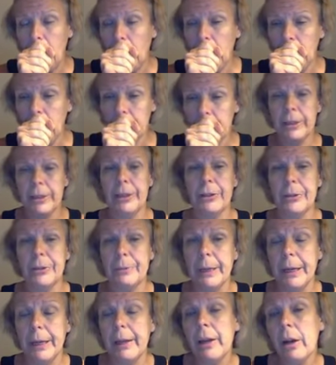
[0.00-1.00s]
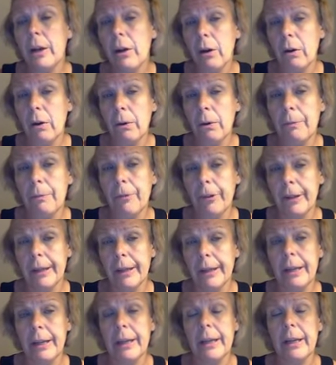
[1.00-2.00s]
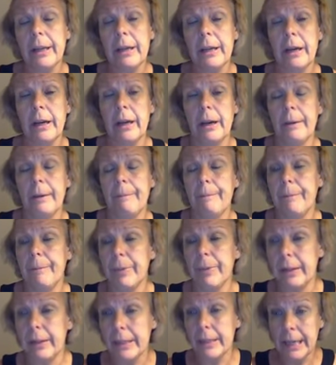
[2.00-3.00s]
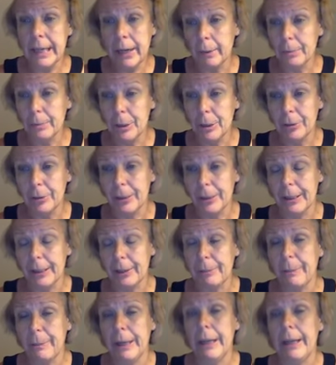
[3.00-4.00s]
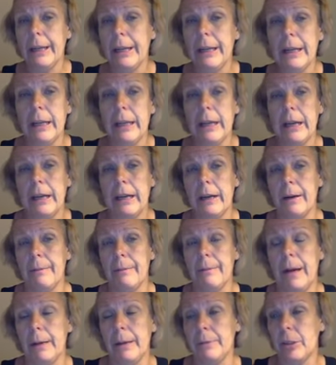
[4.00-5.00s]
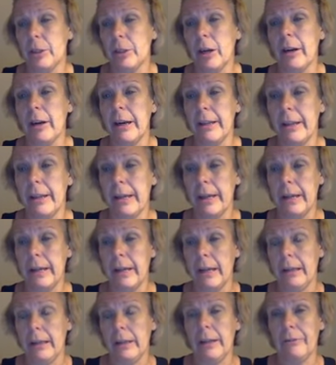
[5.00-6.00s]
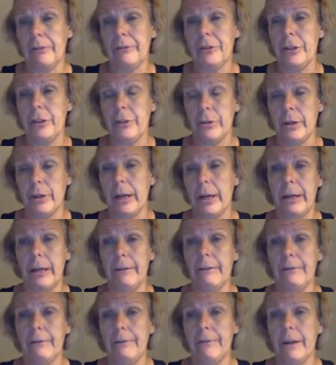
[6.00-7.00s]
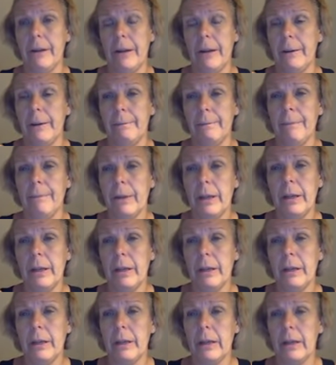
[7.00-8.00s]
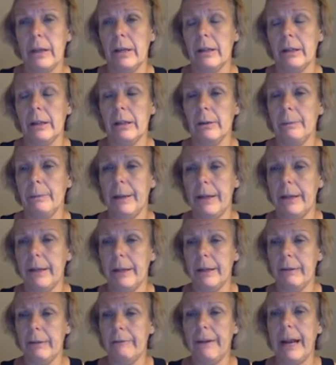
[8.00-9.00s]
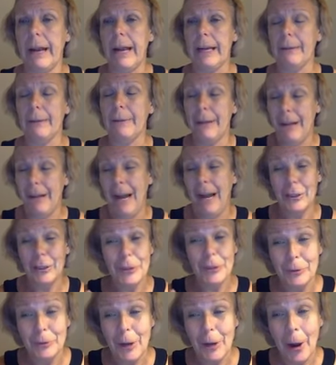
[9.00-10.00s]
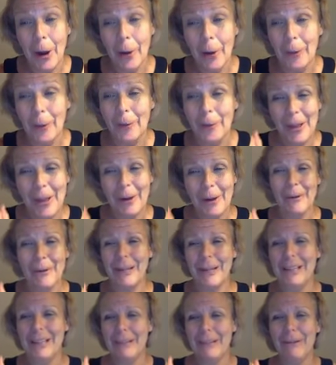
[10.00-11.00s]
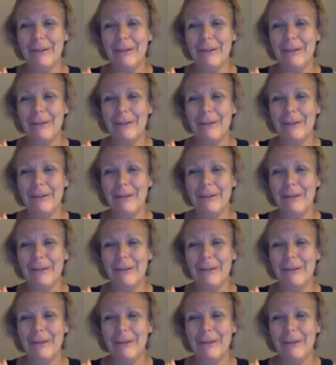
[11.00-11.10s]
excuse me, hopefully this helps you a little bit. I'm sorry that I left you kind of a little bit vague, but I do know that we